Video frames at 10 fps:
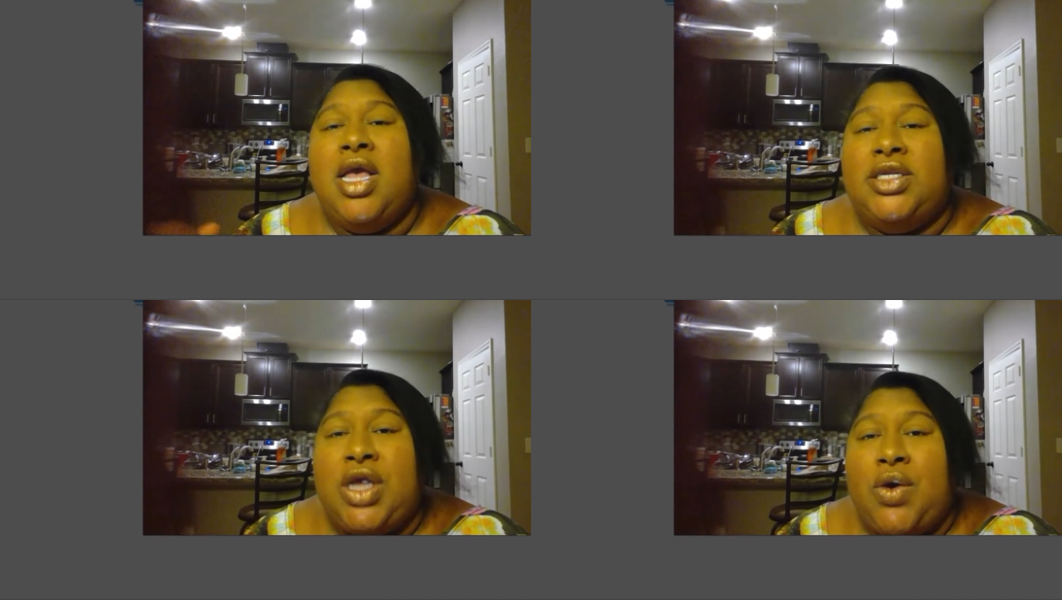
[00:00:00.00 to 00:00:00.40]

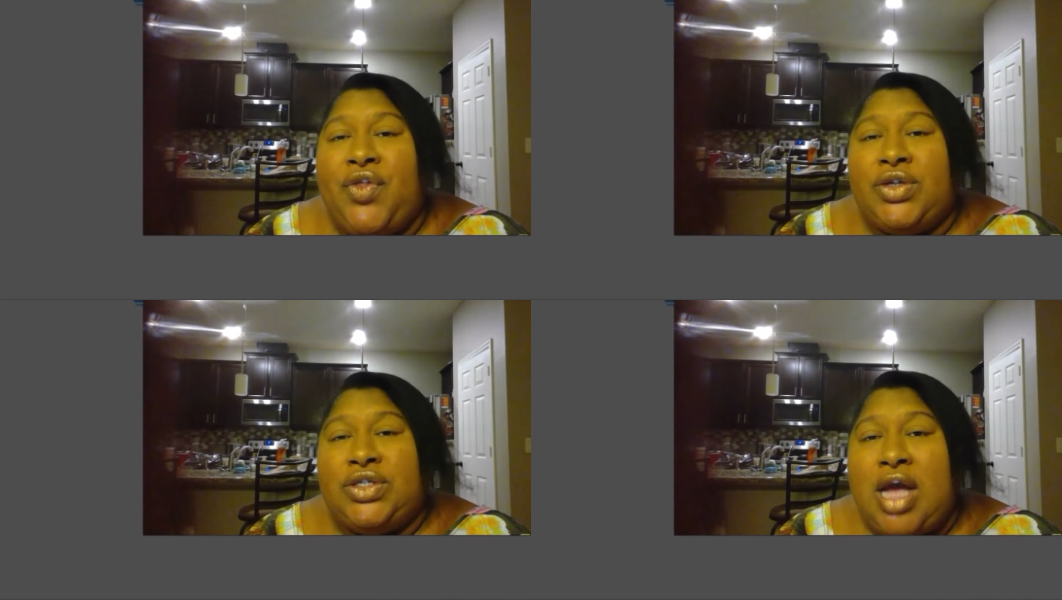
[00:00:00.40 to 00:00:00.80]
So
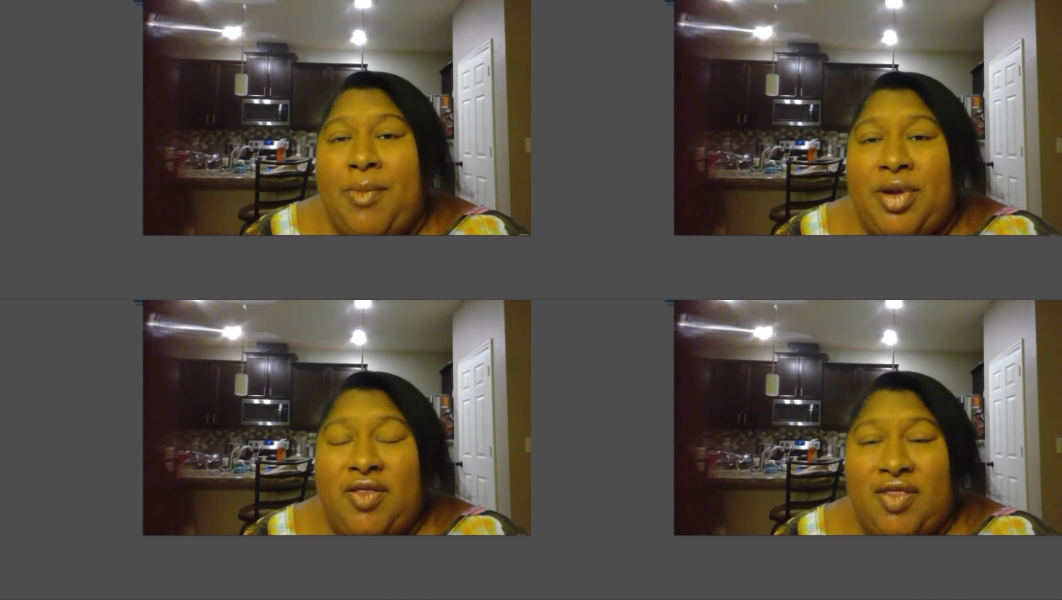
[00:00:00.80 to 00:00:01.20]
there's a
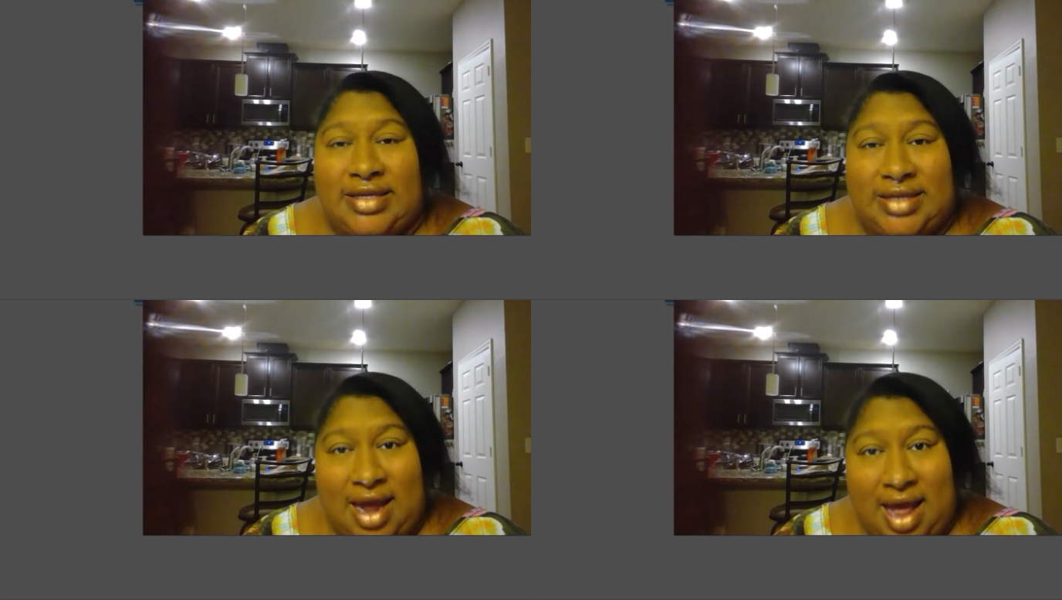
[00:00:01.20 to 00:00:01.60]
couple of
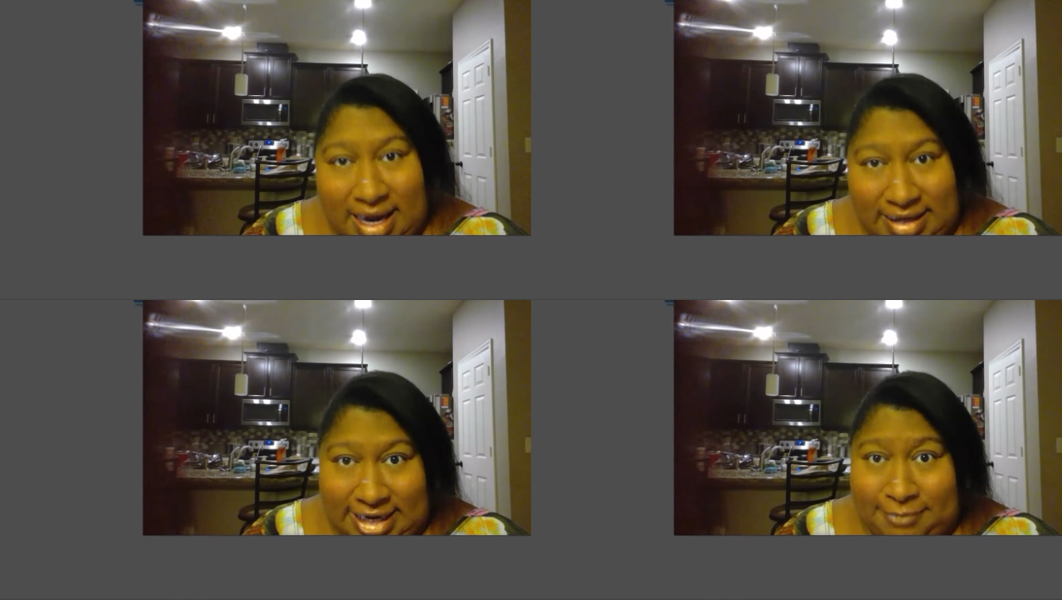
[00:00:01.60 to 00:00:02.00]
things that
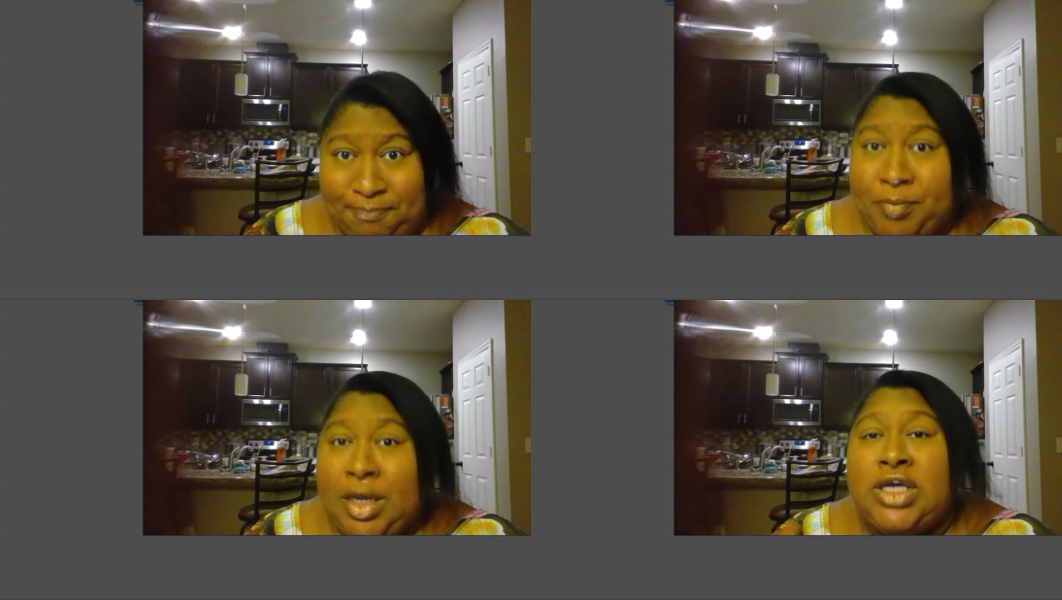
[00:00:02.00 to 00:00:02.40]
I did
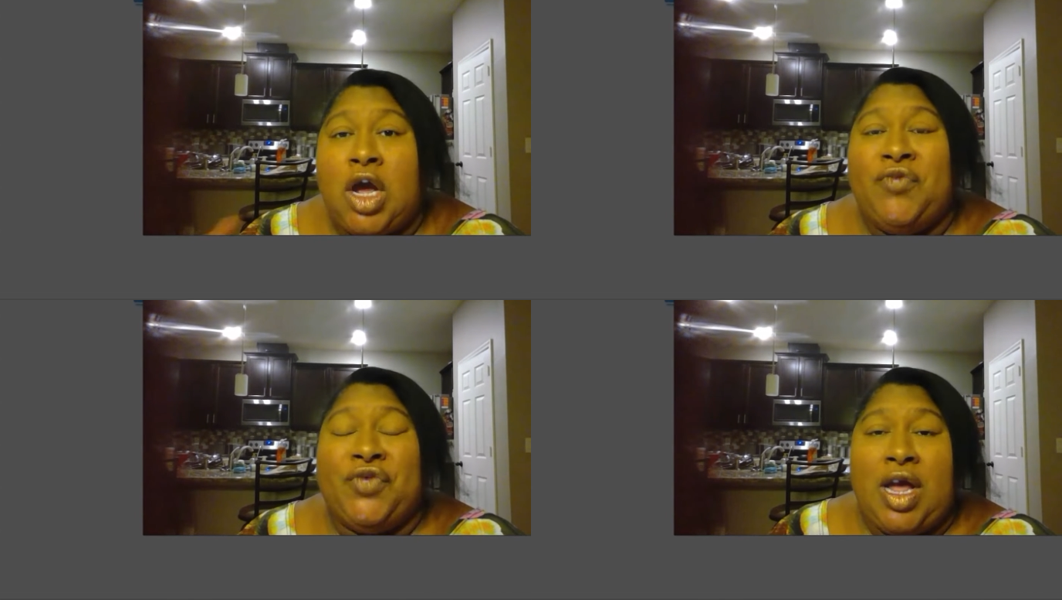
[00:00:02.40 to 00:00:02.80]
to
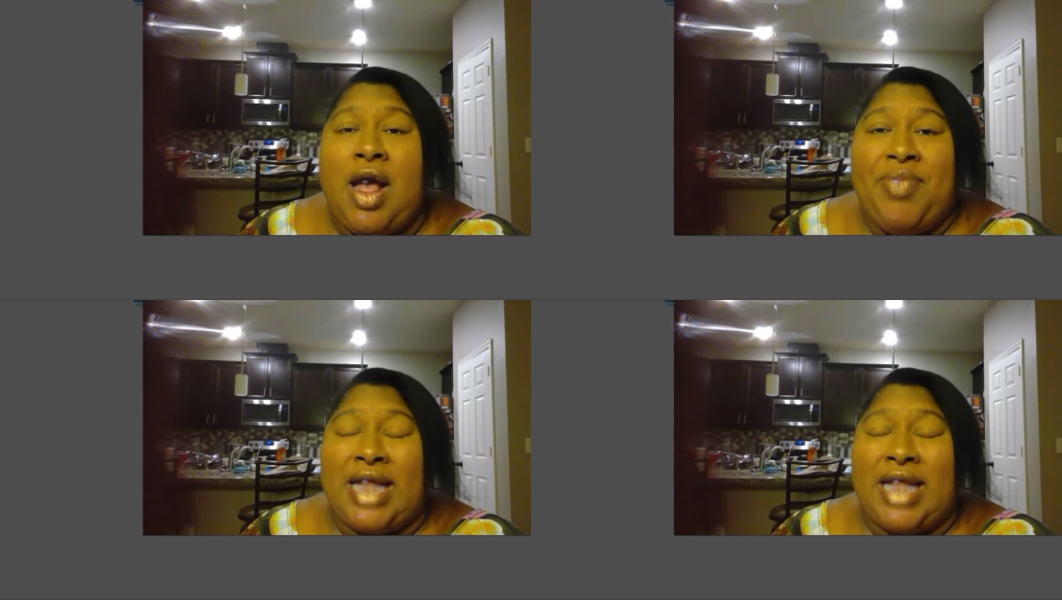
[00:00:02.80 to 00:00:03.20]

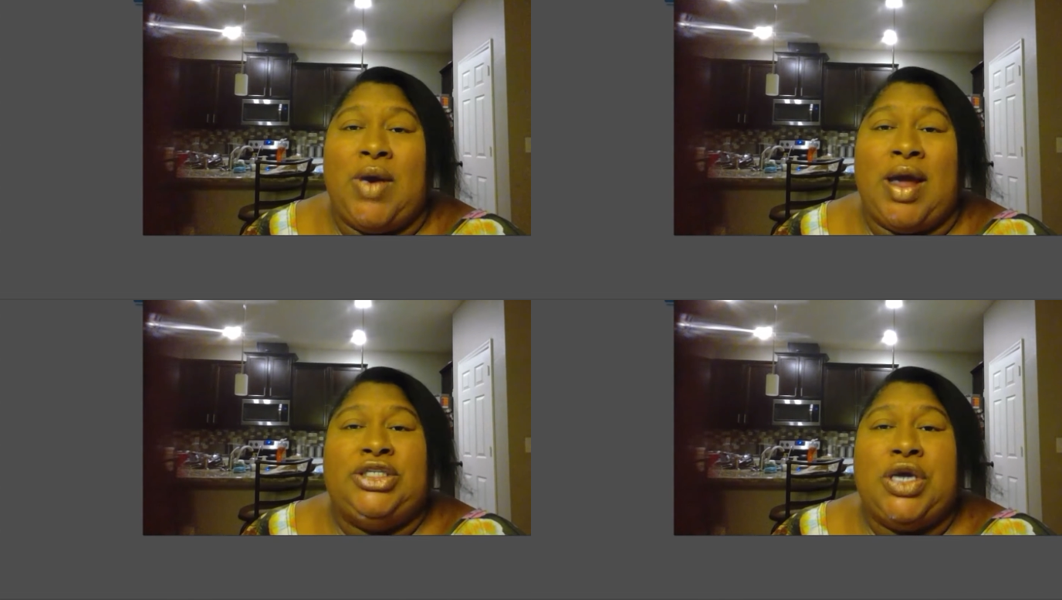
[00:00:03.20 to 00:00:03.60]
overcome that so
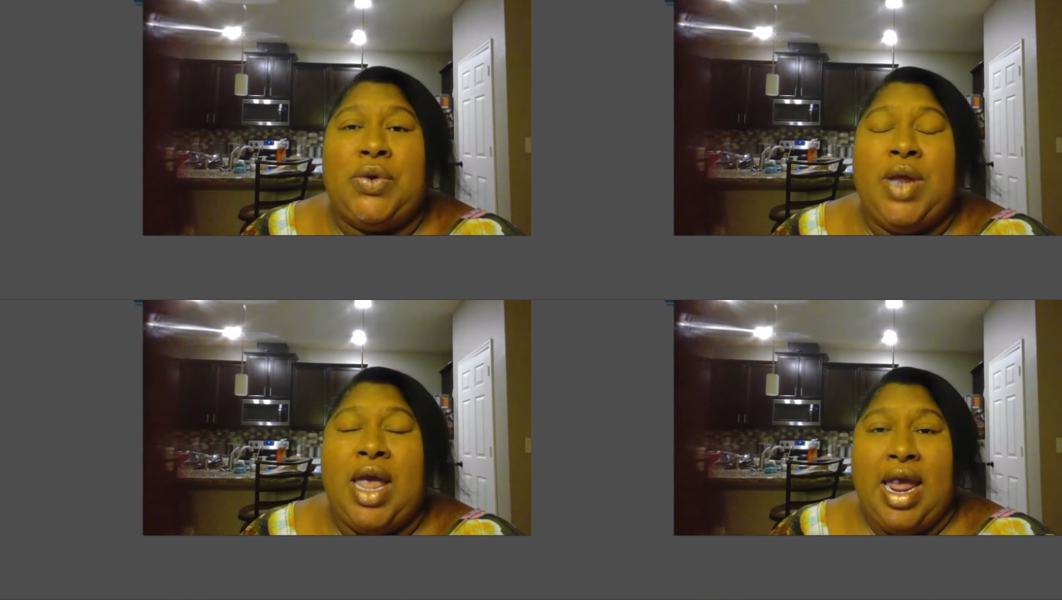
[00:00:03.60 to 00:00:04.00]
I
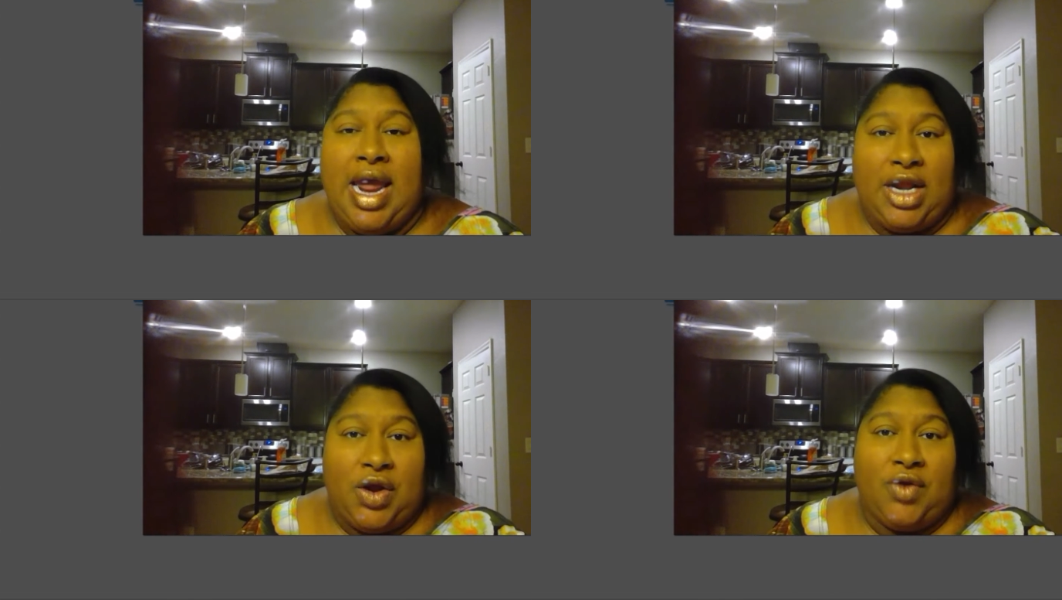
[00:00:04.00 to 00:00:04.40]
don't
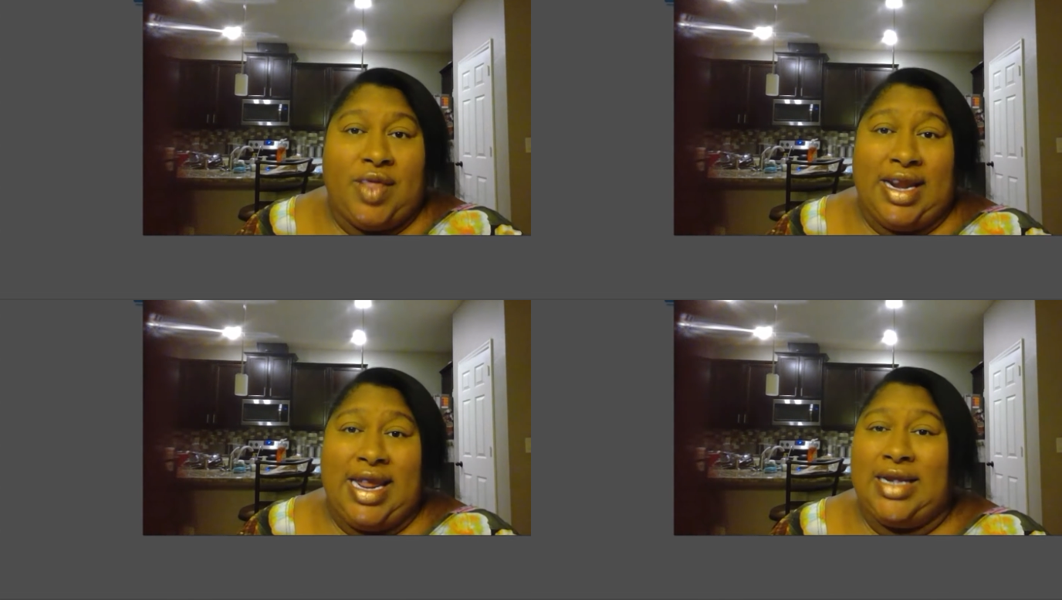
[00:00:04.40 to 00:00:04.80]
incur
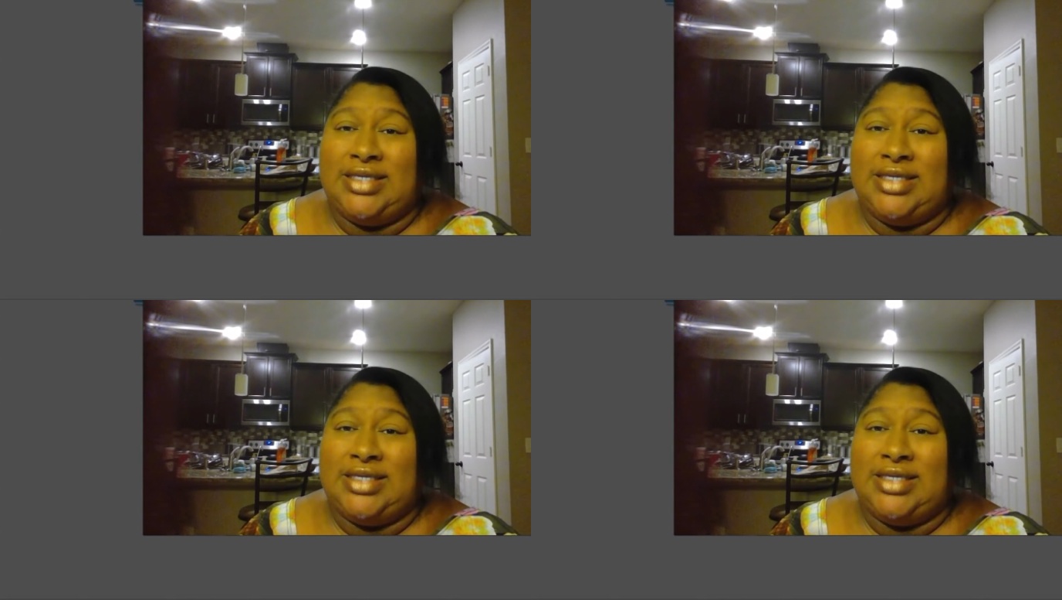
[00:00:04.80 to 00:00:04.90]
that again,